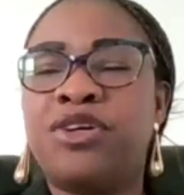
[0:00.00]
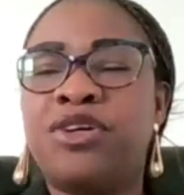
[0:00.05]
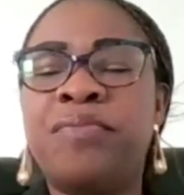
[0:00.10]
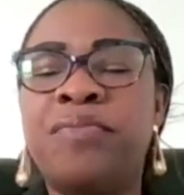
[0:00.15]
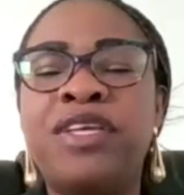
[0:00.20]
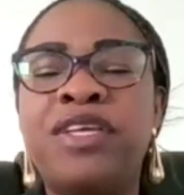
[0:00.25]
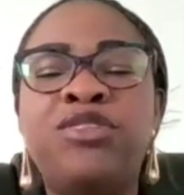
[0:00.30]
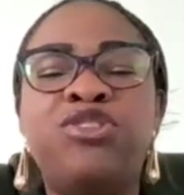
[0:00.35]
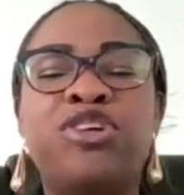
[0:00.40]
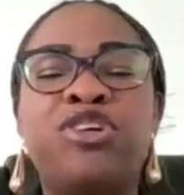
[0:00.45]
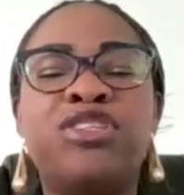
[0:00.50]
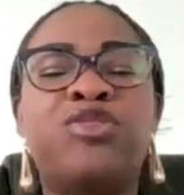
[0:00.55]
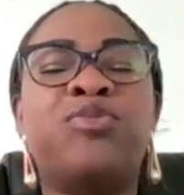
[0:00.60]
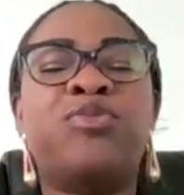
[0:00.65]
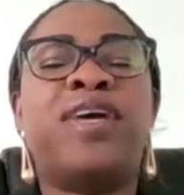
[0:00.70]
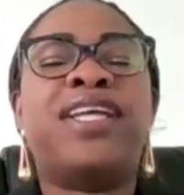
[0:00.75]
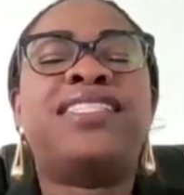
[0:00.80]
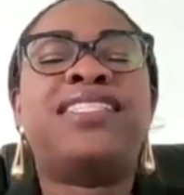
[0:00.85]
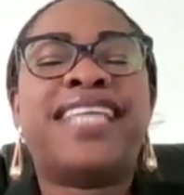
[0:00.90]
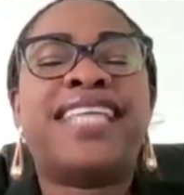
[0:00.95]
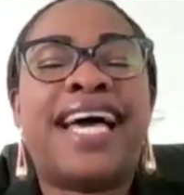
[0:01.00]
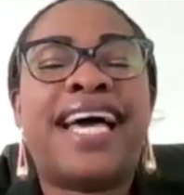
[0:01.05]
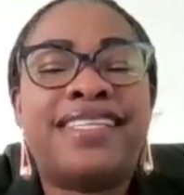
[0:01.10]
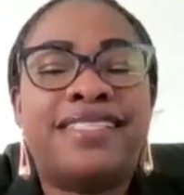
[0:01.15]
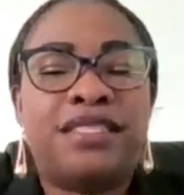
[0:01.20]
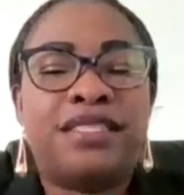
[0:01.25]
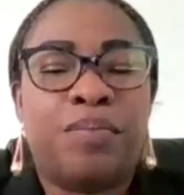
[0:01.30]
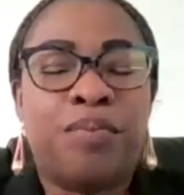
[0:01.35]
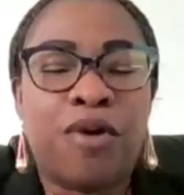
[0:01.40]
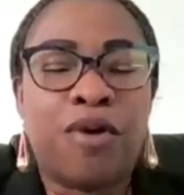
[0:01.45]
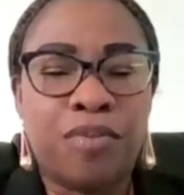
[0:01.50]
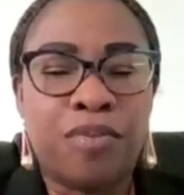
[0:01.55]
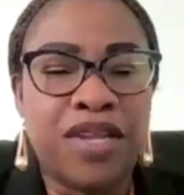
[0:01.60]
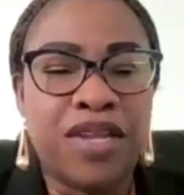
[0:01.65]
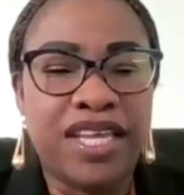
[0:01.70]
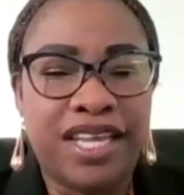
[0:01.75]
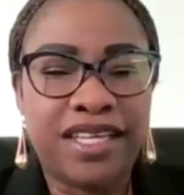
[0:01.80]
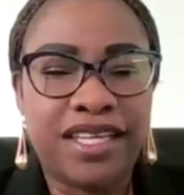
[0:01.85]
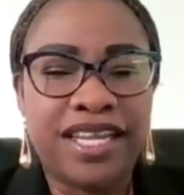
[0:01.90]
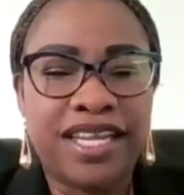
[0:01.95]
something just to entice the
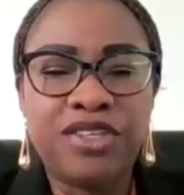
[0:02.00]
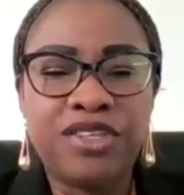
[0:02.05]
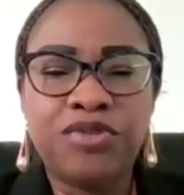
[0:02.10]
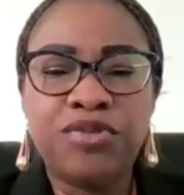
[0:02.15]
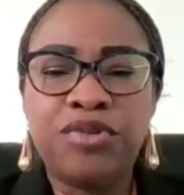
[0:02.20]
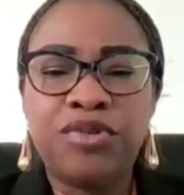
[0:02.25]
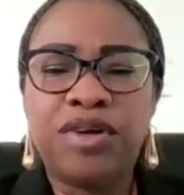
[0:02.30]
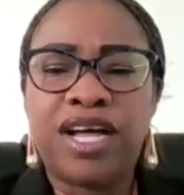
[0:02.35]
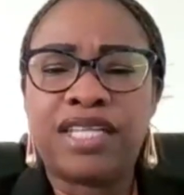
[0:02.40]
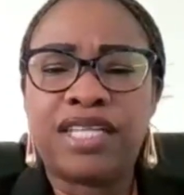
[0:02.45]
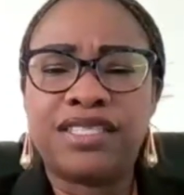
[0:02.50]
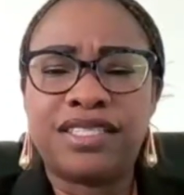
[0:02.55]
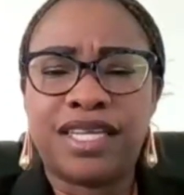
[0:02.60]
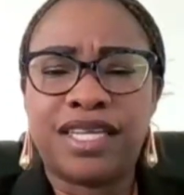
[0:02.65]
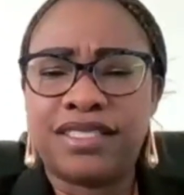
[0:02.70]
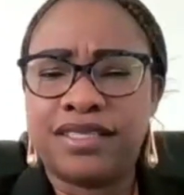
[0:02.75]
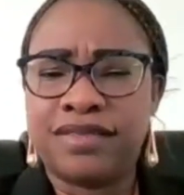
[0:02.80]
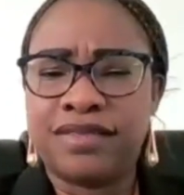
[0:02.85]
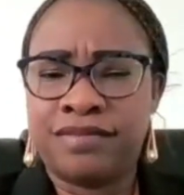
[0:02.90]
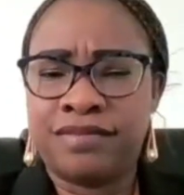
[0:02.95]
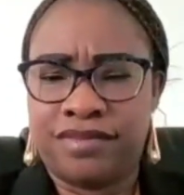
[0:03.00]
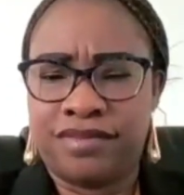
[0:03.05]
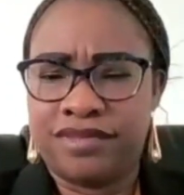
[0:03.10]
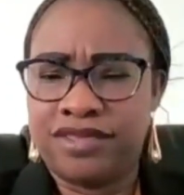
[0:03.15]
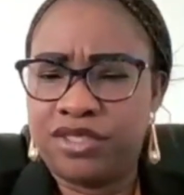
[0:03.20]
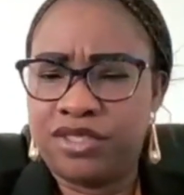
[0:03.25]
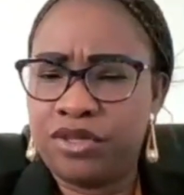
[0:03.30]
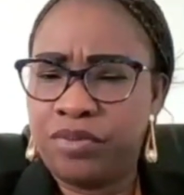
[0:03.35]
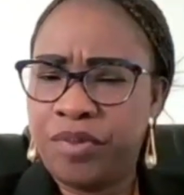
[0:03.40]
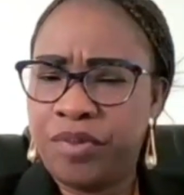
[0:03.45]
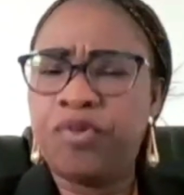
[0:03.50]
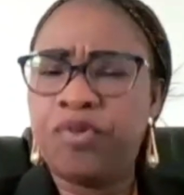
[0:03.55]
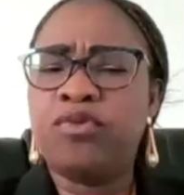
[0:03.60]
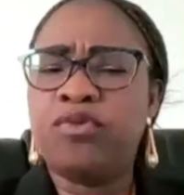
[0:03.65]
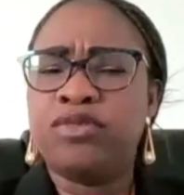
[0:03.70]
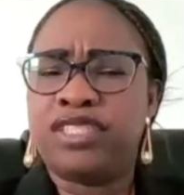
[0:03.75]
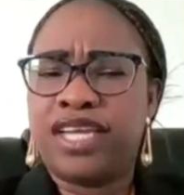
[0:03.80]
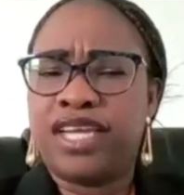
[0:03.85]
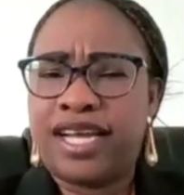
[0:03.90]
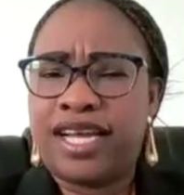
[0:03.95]
public that you look at it and say, some
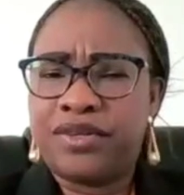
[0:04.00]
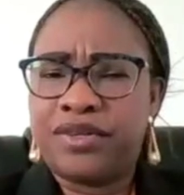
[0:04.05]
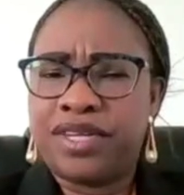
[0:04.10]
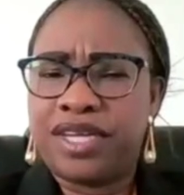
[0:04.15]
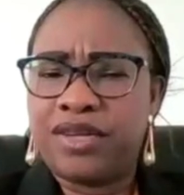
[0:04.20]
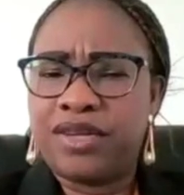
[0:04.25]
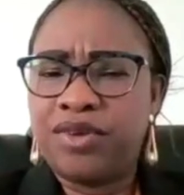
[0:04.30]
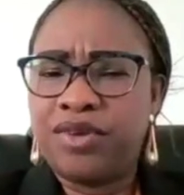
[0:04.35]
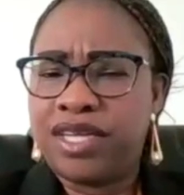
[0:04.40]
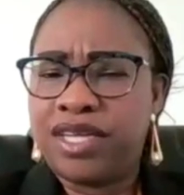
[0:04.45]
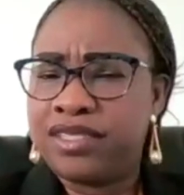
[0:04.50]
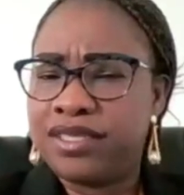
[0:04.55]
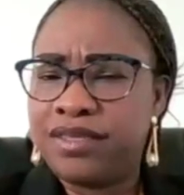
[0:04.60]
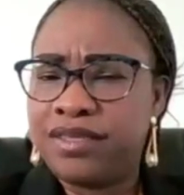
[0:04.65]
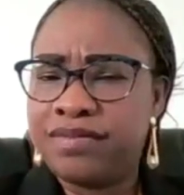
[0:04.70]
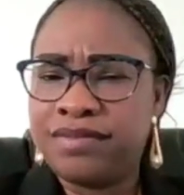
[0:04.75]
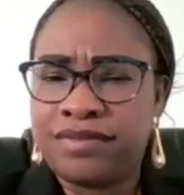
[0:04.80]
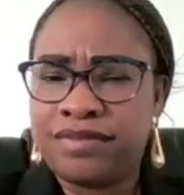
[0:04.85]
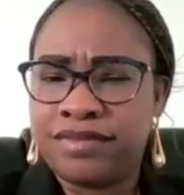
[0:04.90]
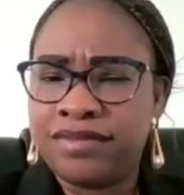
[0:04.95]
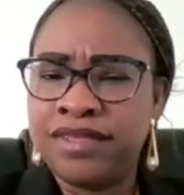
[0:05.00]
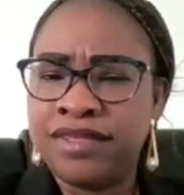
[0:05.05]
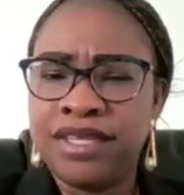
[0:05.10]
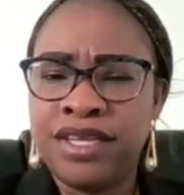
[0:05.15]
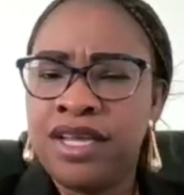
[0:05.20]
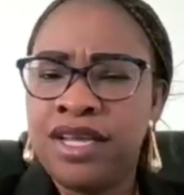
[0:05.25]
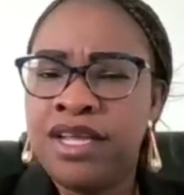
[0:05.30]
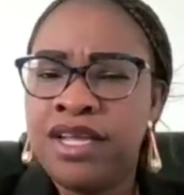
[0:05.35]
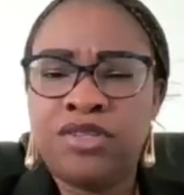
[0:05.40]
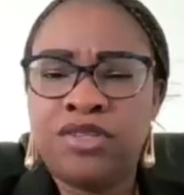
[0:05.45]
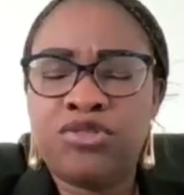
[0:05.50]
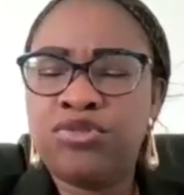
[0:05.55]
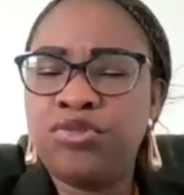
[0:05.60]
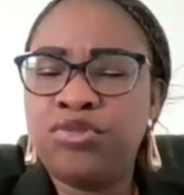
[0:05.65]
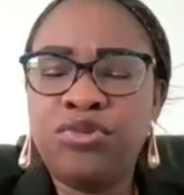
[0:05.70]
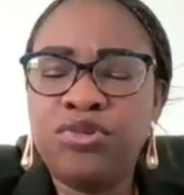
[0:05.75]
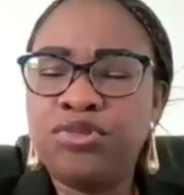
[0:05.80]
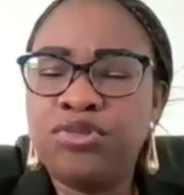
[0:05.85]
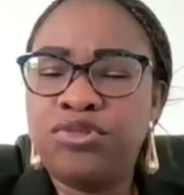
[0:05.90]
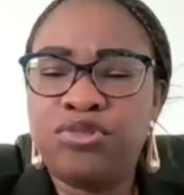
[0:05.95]
people will take another look and say,
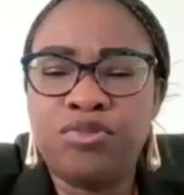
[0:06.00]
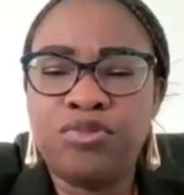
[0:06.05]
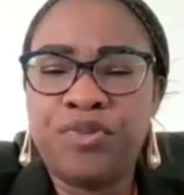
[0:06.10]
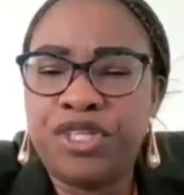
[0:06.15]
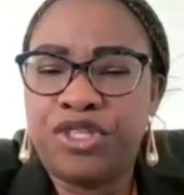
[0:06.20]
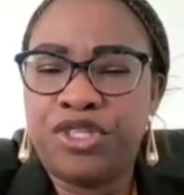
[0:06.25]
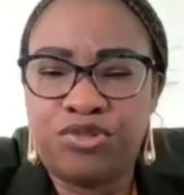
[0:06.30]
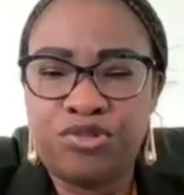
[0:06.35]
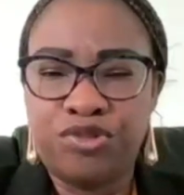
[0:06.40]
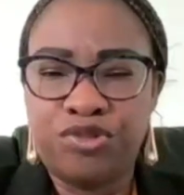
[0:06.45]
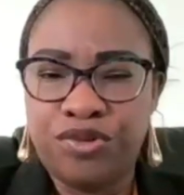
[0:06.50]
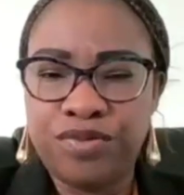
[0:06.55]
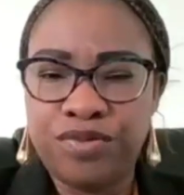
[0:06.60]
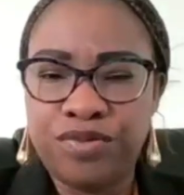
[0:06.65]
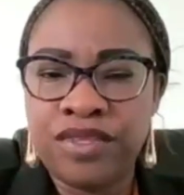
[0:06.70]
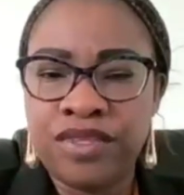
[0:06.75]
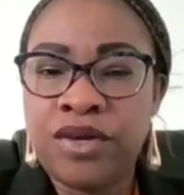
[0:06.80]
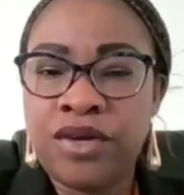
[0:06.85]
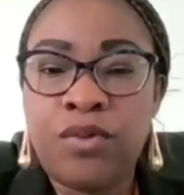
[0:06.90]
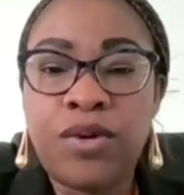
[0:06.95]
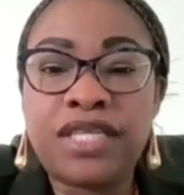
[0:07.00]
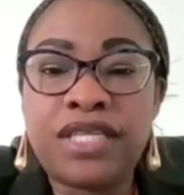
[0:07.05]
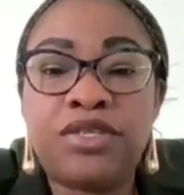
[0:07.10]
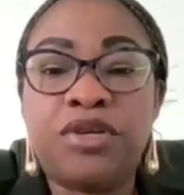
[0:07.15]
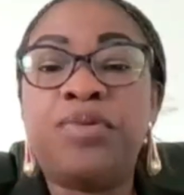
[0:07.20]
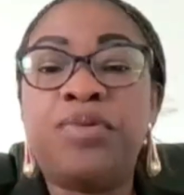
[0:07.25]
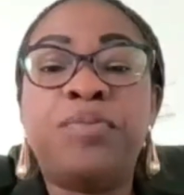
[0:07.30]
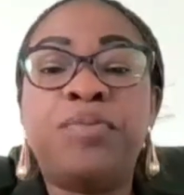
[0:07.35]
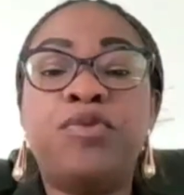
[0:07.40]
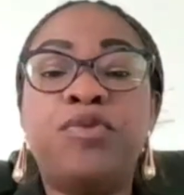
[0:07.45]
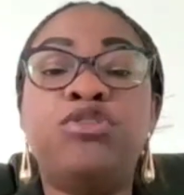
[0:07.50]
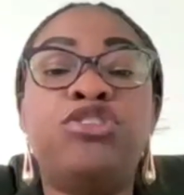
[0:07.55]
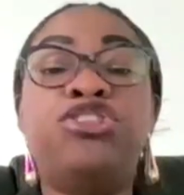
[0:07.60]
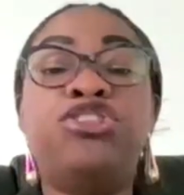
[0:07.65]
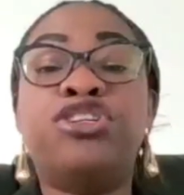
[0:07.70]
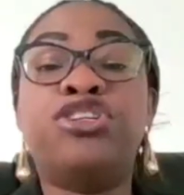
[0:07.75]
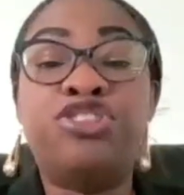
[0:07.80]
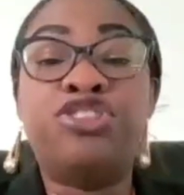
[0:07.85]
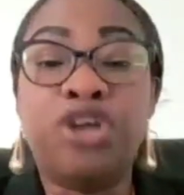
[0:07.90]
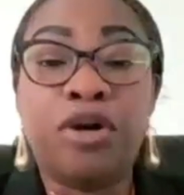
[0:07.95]
too good to be true, while some people will
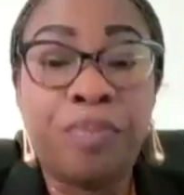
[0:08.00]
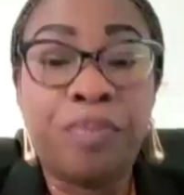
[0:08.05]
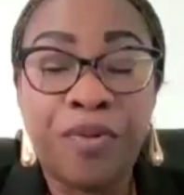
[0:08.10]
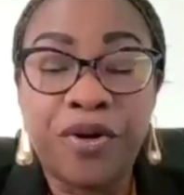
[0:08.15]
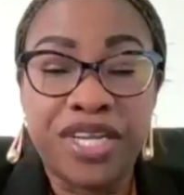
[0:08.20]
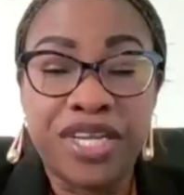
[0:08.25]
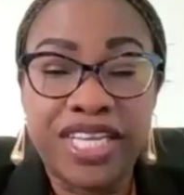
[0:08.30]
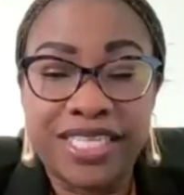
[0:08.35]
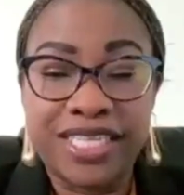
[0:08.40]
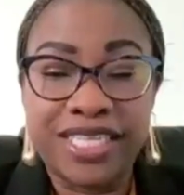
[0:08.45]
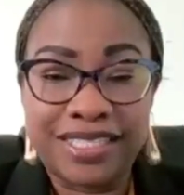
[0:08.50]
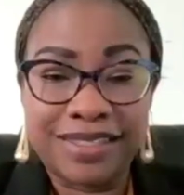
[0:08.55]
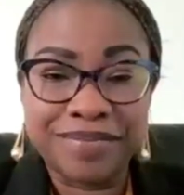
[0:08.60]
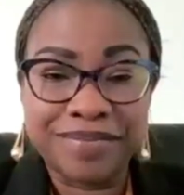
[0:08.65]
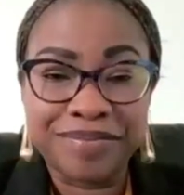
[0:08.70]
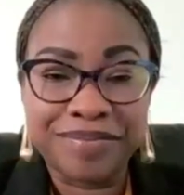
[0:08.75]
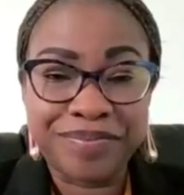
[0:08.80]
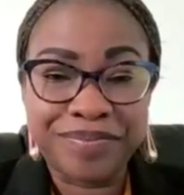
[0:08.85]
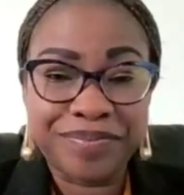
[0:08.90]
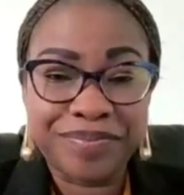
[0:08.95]
just jump on it.